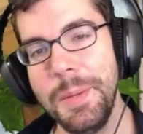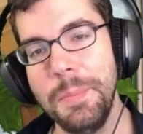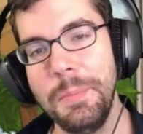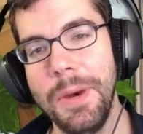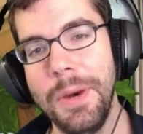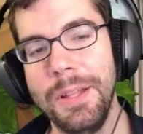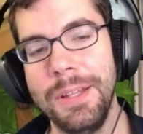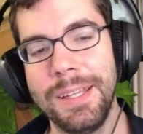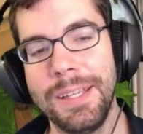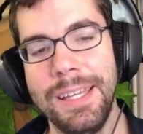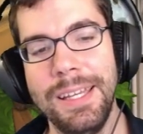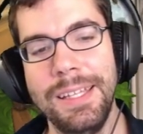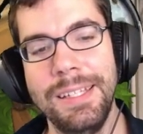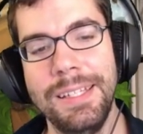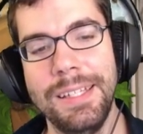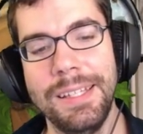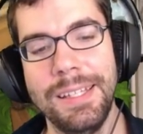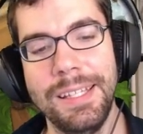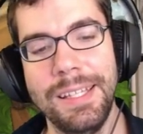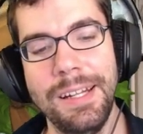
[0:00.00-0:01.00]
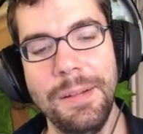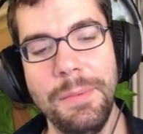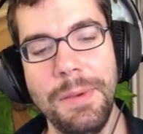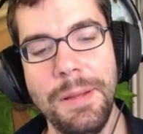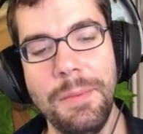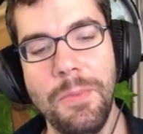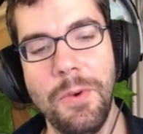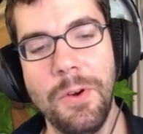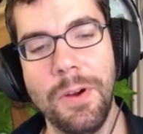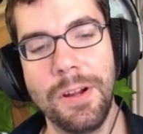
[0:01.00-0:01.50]
All again, a little
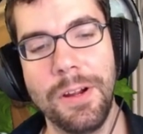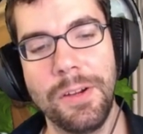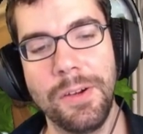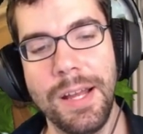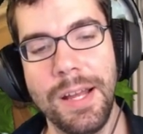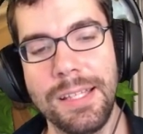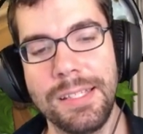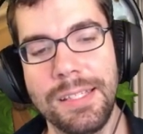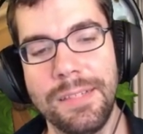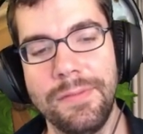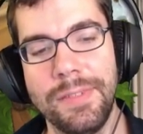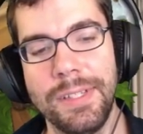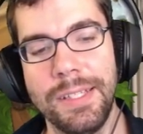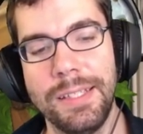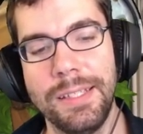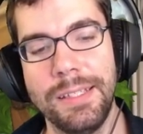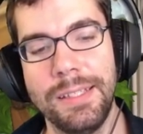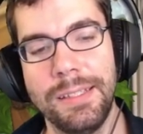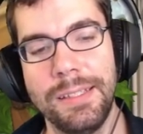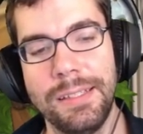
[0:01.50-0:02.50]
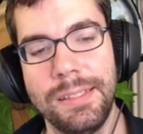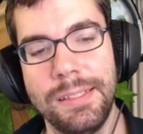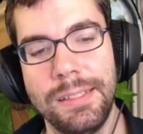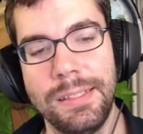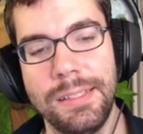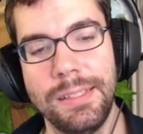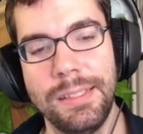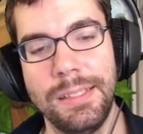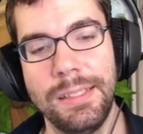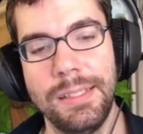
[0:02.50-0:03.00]
bit more aggressively.
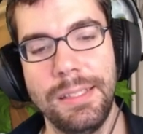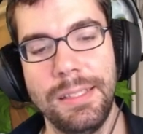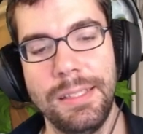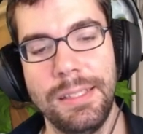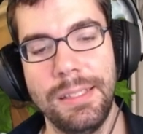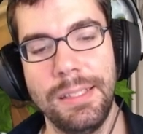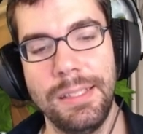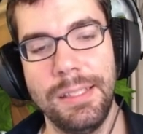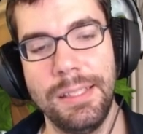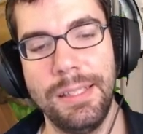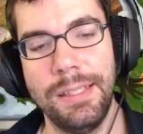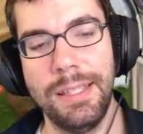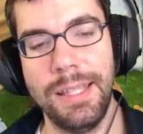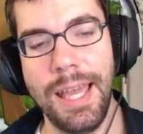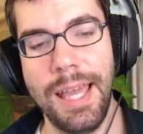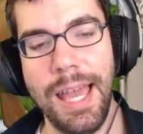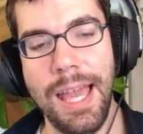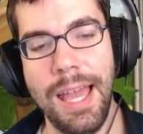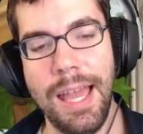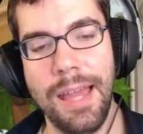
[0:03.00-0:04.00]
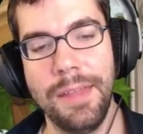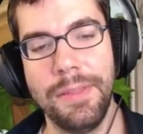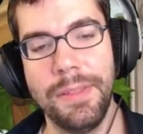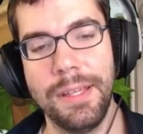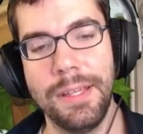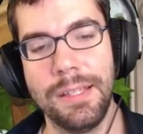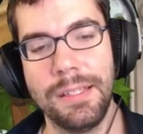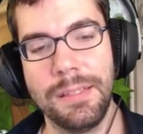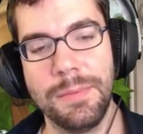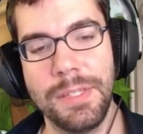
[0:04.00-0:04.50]
That, I
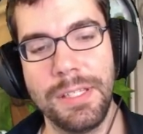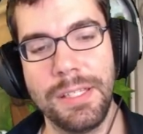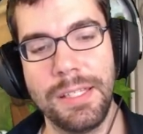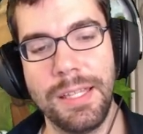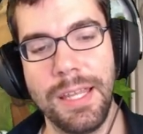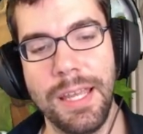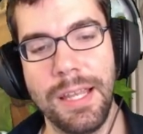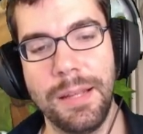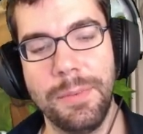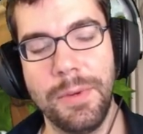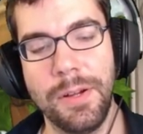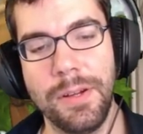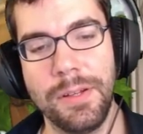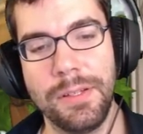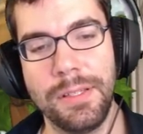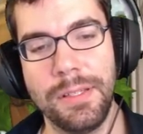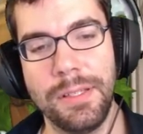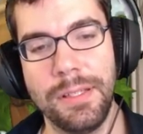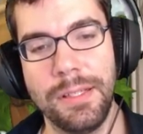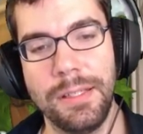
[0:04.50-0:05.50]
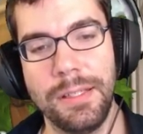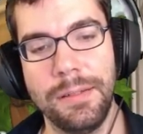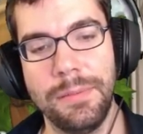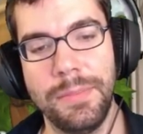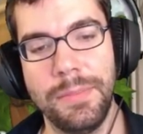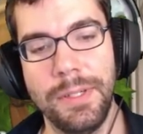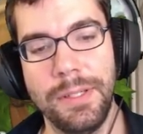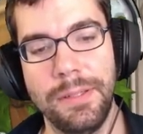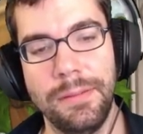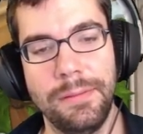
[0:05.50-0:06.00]
think, is a mistake, personally.
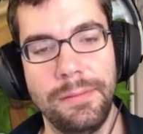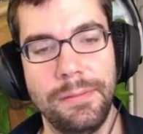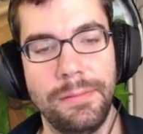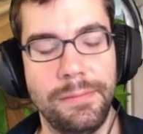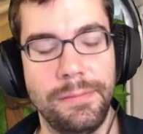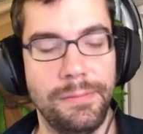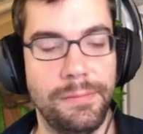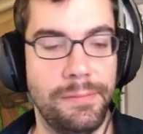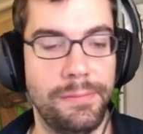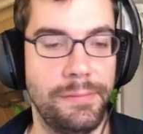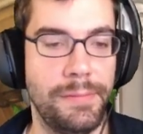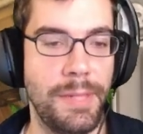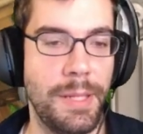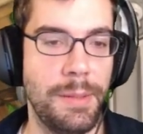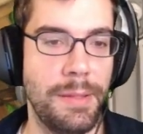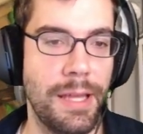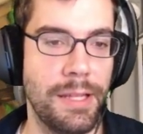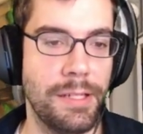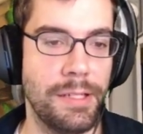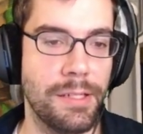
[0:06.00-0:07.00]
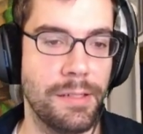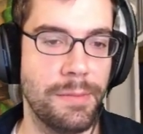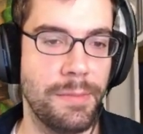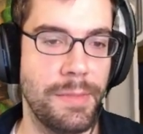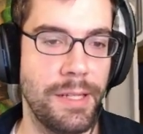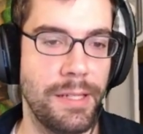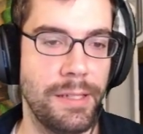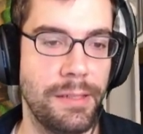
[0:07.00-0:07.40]
Maybe that's just me.